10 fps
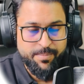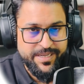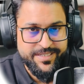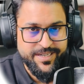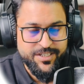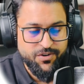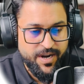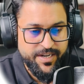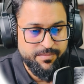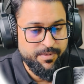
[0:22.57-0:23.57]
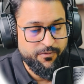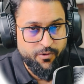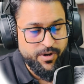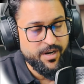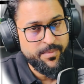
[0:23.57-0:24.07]
P6, right?
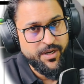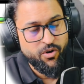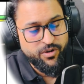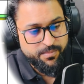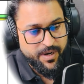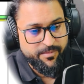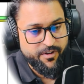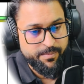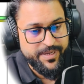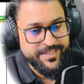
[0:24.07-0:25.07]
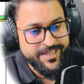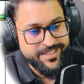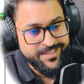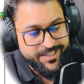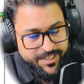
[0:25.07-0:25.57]
Before coming on Primavera P6,
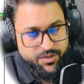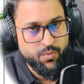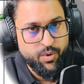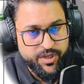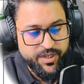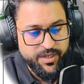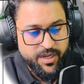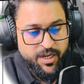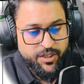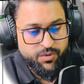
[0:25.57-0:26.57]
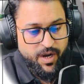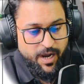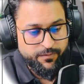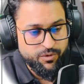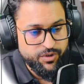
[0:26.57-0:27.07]
this version, you
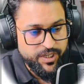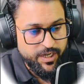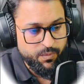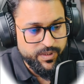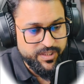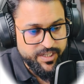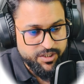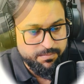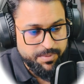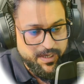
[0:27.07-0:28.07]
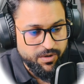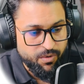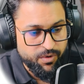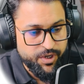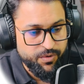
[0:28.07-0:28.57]
have to deal with this
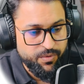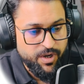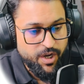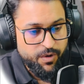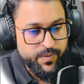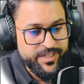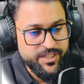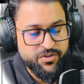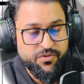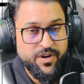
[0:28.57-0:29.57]
BOQ, which is